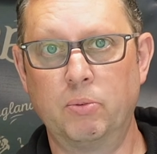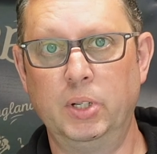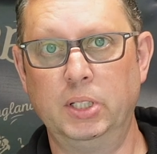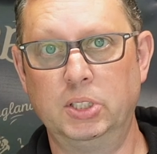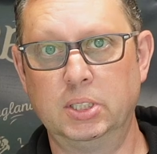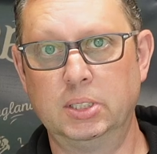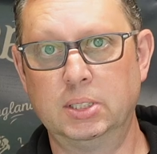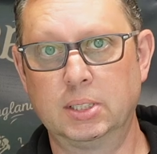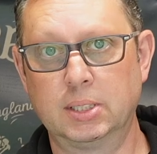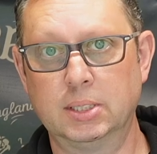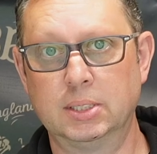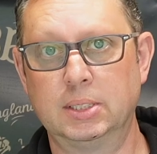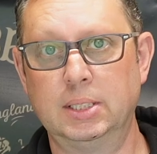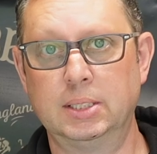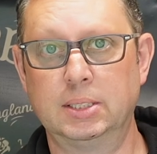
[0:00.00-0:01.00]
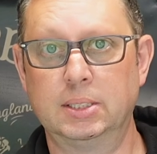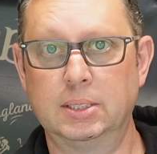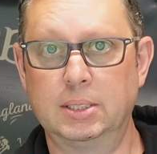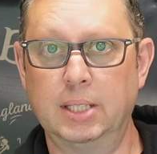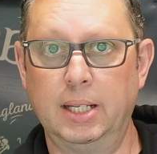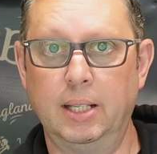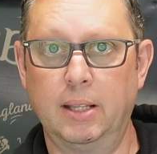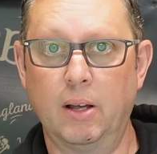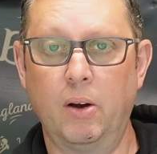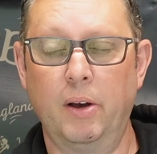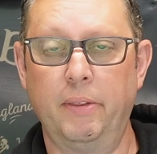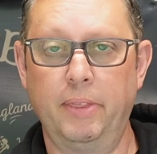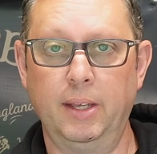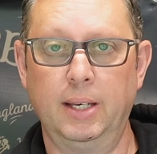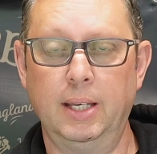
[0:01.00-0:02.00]
reaches the consistency that I
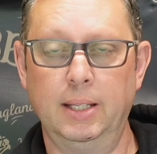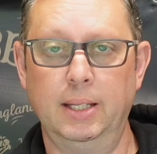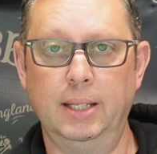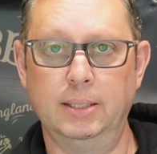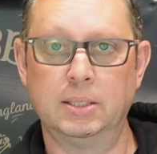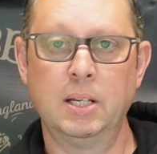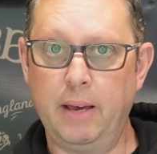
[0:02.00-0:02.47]
think it needs.